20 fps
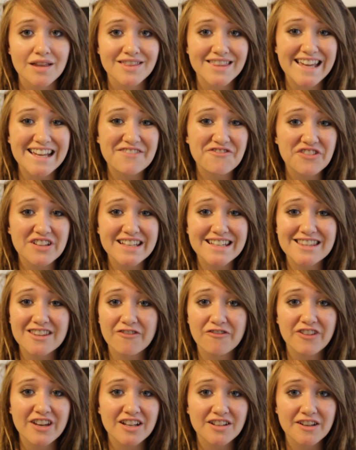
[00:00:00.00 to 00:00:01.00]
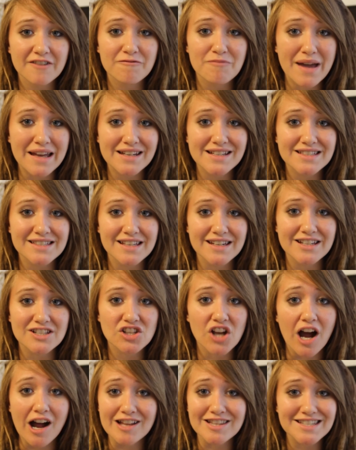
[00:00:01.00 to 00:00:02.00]
Thankfully, the field of medicine is
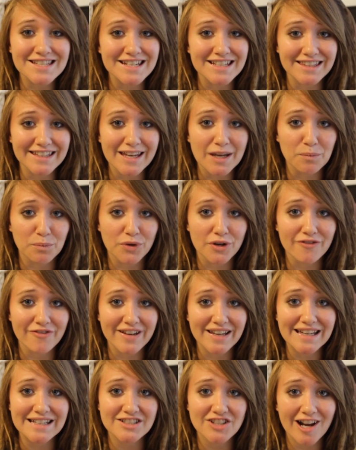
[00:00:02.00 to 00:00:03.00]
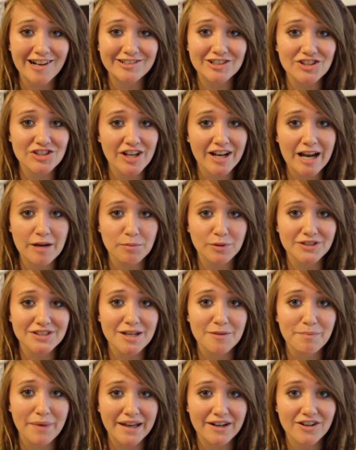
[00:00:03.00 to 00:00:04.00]
constantly improving and doctors are able
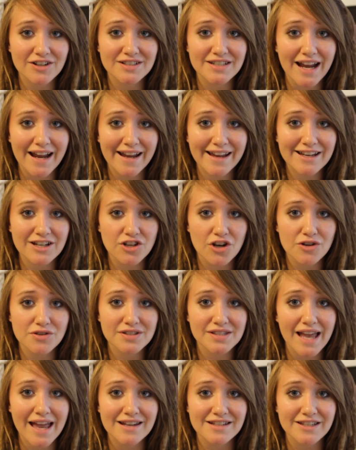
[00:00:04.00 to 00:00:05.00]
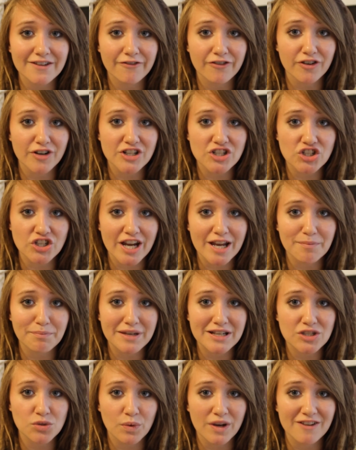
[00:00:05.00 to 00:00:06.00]
to better diagnose and differentiate
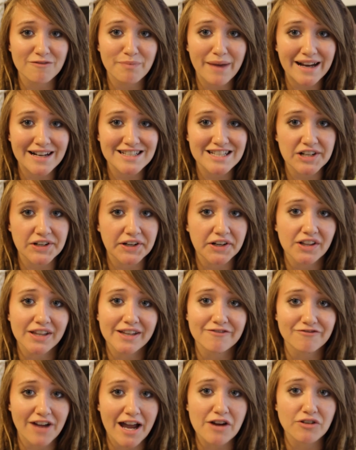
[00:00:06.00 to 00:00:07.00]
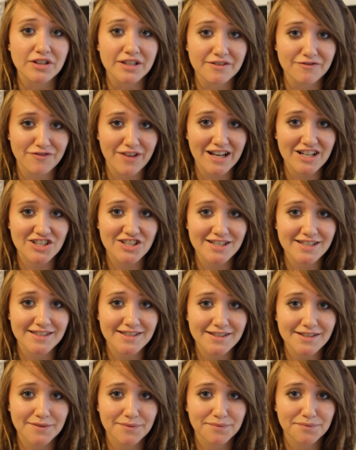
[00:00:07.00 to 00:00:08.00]
between bacterial and viral infections.
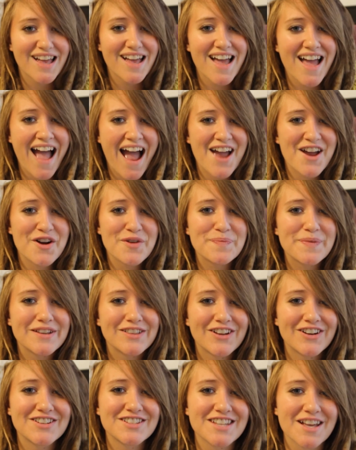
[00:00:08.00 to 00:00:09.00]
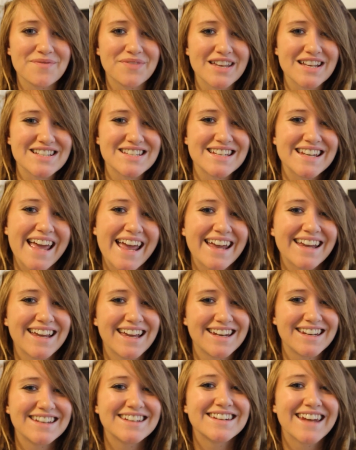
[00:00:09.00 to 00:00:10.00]
I hope you learned something today
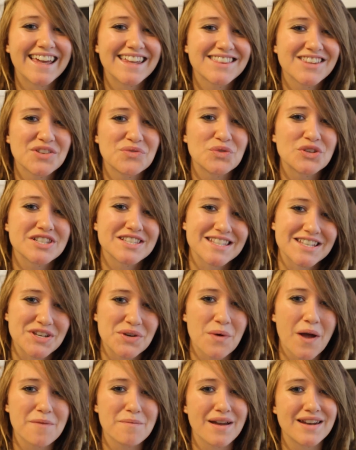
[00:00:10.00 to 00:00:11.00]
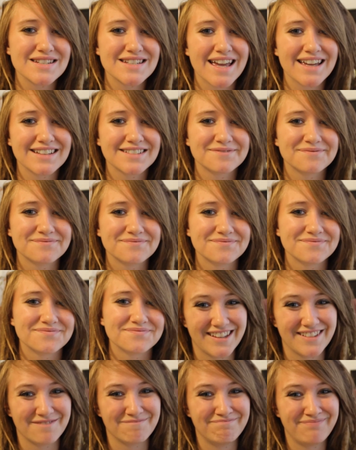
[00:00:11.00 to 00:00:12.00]
and Nathan will see you on Monday.
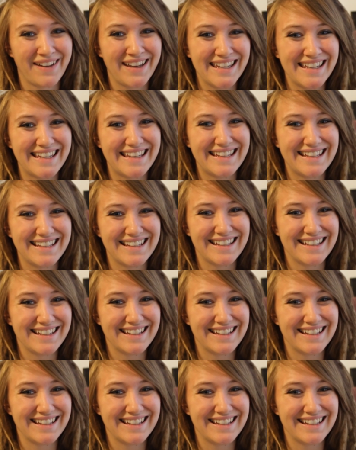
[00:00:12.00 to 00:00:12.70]
Bye!